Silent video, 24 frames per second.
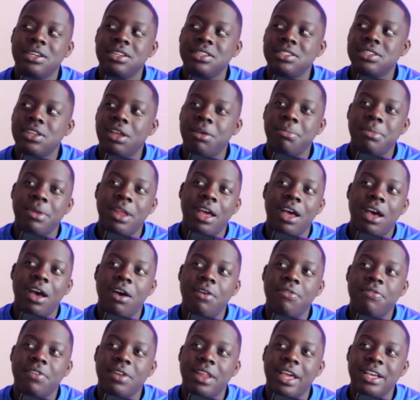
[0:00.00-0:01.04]
this up
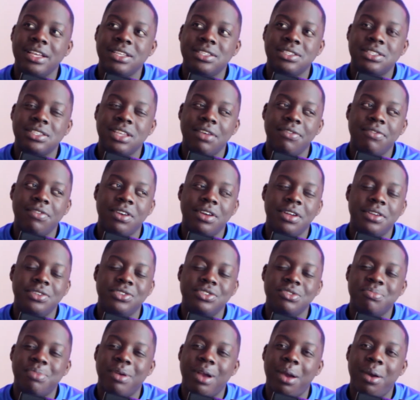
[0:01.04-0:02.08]
now for like
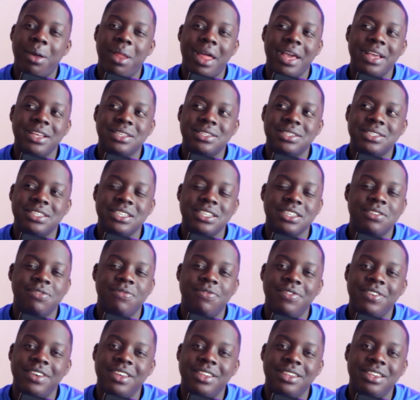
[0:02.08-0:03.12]
$700, probably like
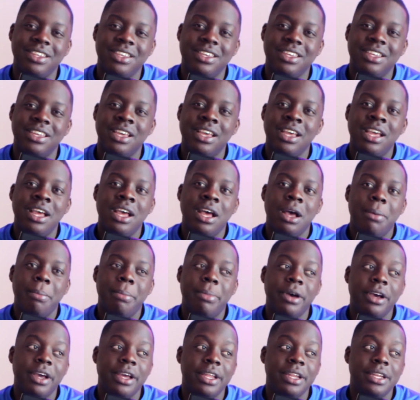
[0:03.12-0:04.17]
$650.
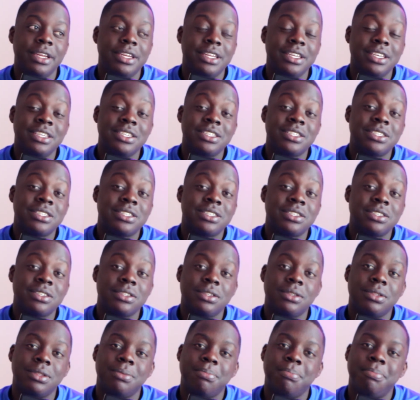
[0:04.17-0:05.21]
But this
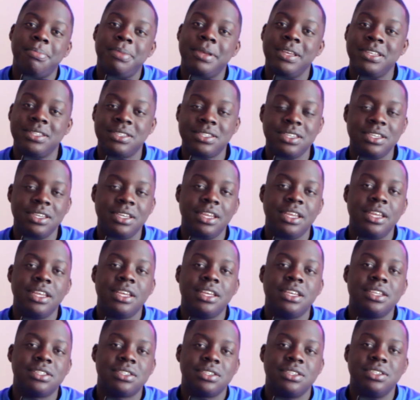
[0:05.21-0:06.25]
PC, it
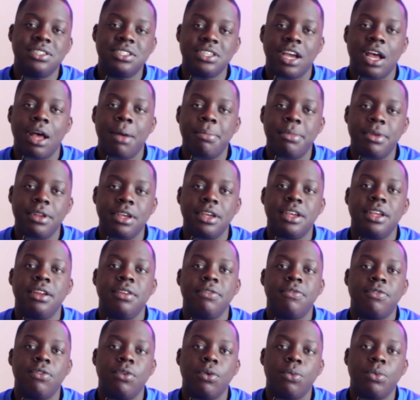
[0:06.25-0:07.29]
gets the job done
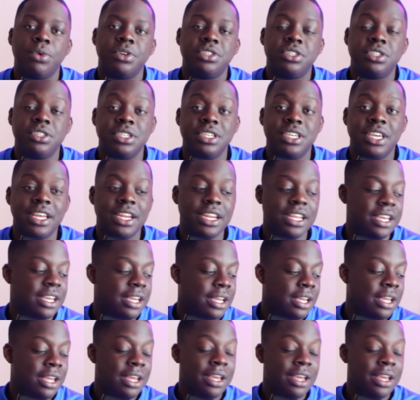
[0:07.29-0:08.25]
for what you're getting.